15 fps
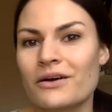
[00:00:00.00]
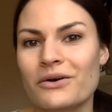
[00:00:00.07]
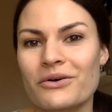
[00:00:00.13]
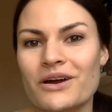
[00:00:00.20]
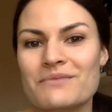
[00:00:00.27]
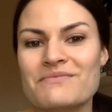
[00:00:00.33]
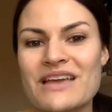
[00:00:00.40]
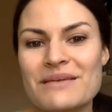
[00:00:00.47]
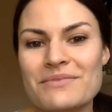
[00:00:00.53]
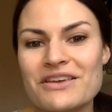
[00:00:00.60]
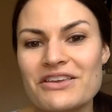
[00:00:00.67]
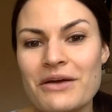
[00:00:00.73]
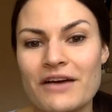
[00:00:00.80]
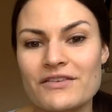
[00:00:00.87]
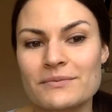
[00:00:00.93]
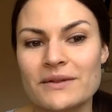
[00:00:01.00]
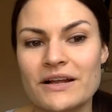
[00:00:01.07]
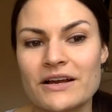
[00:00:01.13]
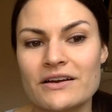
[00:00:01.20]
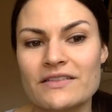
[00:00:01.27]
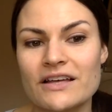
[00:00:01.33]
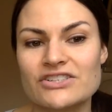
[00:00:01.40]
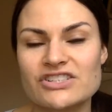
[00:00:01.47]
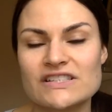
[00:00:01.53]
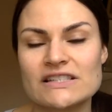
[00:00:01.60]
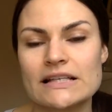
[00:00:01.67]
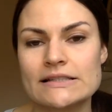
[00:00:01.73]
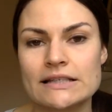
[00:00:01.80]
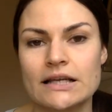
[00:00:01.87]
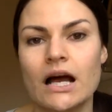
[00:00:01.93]
Or maybe you have a player that just
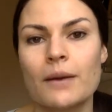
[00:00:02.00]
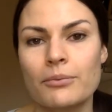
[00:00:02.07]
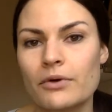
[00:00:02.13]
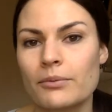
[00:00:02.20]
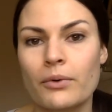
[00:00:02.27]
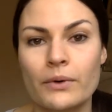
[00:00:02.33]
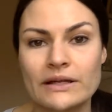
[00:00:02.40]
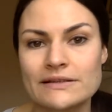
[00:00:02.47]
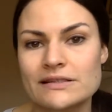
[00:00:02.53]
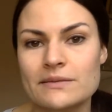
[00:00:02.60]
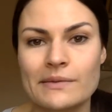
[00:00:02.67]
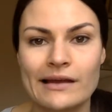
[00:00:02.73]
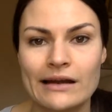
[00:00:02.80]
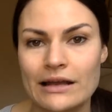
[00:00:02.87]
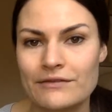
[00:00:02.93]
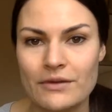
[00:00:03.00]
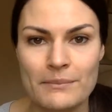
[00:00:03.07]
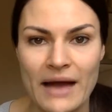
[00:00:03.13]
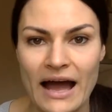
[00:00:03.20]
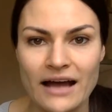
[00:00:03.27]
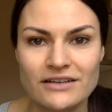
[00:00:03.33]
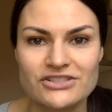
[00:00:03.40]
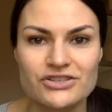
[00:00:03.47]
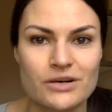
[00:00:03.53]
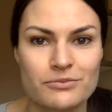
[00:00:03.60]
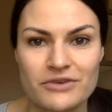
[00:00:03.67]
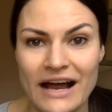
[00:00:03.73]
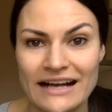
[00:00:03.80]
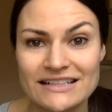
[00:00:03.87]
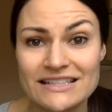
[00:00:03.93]
lets a couple of points in the beginning of a match or a
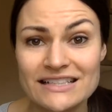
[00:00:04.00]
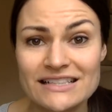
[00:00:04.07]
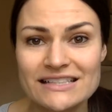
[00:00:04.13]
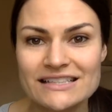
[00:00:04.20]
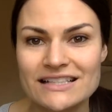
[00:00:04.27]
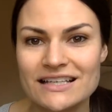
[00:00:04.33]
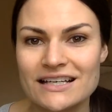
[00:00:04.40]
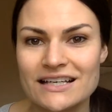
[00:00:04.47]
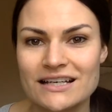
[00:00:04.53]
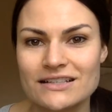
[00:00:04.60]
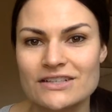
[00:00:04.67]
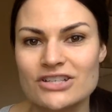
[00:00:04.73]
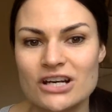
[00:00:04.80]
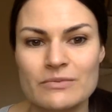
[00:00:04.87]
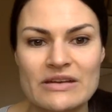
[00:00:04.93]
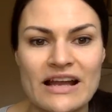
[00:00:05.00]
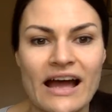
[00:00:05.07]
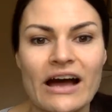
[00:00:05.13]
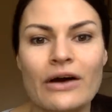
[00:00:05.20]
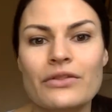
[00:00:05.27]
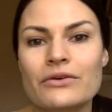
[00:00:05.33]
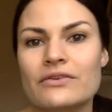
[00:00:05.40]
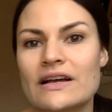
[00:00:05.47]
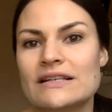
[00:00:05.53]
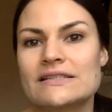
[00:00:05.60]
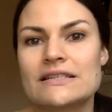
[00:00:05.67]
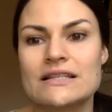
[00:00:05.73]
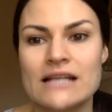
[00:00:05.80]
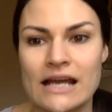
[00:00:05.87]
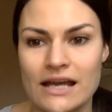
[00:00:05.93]
practice determine how the rest
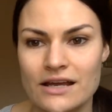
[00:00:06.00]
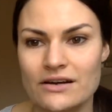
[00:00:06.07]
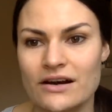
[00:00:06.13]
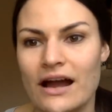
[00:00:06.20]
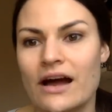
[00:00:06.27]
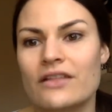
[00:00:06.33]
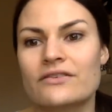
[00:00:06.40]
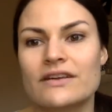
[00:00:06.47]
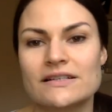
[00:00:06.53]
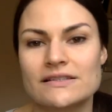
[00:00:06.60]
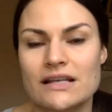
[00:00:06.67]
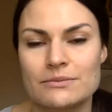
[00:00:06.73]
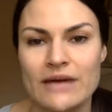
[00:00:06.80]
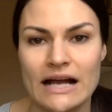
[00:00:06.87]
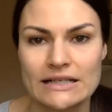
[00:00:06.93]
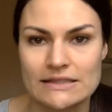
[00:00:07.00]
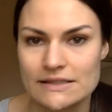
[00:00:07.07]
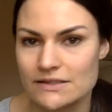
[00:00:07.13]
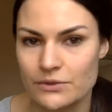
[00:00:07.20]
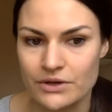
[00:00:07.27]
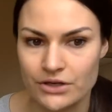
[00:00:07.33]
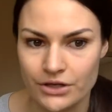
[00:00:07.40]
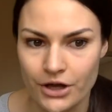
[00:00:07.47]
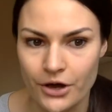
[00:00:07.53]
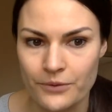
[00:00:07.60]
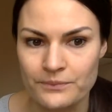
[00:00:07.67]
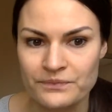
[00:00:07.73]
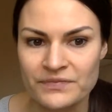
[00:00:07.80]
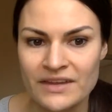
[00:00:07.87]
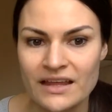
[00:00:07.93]
of the night or how the rest of that practice is going to go.
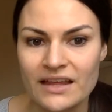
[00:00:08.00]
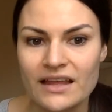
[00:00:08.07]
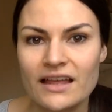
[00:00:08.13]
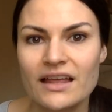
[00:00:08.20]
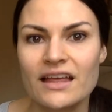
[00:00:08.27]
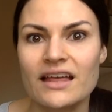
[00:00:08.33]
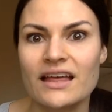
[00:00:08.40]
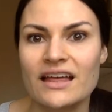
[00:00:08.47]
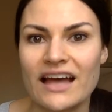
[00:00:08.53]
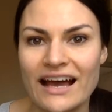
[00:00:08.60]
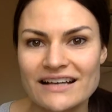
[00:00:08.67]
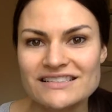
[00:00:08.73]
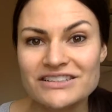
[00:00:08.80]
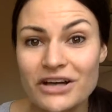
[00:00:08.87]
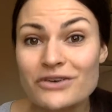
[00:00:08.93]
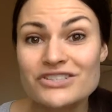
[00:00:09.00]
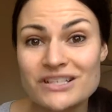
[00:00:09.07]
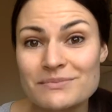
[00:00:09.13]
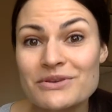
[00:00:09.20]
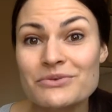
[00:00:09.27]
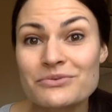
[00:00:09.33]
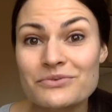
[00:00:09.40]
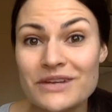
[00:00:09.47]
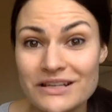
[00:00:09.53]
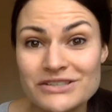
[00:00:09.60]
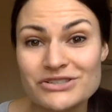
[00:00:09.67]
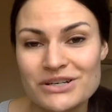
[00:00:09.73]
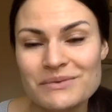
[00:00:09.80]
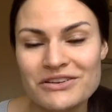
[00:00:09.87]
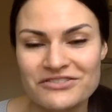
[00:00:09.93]
As a coach, it can be
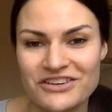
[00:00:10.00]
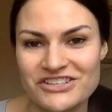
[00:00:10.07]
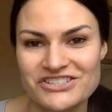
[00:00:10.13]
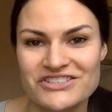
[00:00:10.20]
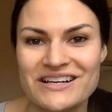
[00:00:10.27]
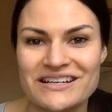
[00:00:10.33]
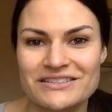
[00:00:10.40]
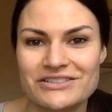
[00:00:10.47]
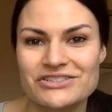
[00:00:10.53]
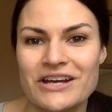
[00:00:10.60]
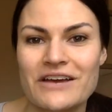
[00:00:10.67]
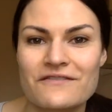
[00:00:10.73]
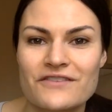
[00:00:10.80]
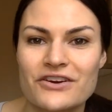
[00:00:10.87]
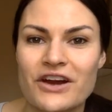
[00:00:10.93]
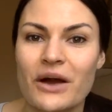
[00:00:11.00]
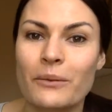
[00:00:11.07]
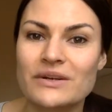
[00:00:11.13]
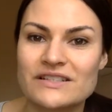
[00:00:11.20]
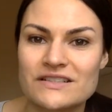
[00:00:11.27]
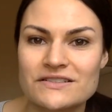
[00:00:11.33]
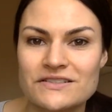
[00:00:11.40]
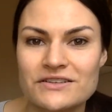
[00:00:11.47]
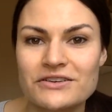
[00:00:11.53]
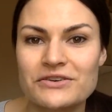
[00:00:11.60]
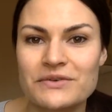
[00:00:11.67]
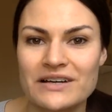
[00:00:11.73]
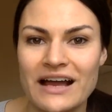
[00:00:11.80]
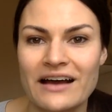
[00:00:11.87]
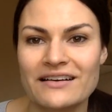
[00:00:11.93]
extremely frustrating to try and figure out what to do
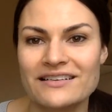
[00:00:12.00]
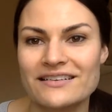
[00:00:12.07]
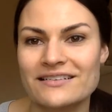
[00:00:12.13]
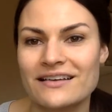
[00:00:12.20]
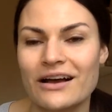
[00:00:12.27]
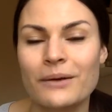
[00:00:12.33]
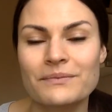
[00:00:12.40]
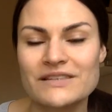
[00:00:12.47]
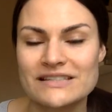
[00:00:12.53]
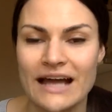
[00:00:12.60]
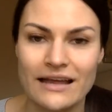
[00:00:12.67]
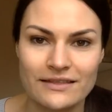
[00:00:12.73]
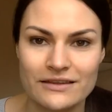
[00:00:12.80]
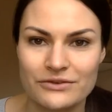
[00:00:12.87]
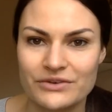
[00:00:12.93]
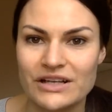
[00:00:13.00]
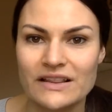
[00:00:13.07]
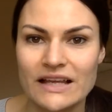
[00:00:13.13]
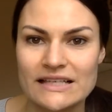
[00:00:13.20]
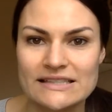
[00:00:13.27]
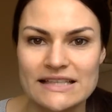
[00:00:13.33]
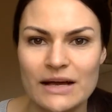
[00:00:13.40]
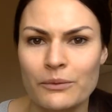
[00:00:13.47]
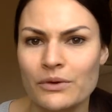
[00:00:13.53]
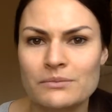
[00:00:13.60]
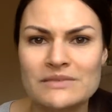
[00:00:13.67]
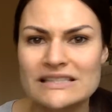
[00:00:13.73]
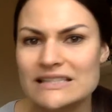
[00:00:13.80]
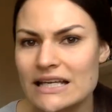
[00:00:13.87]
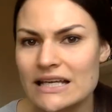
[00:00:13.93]
and how to help this athlete realize that one
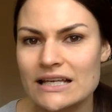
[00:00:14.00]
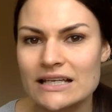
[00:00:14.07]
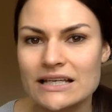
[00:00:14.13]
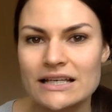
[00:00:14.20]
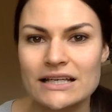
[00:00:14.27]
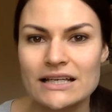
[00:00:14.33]
mistake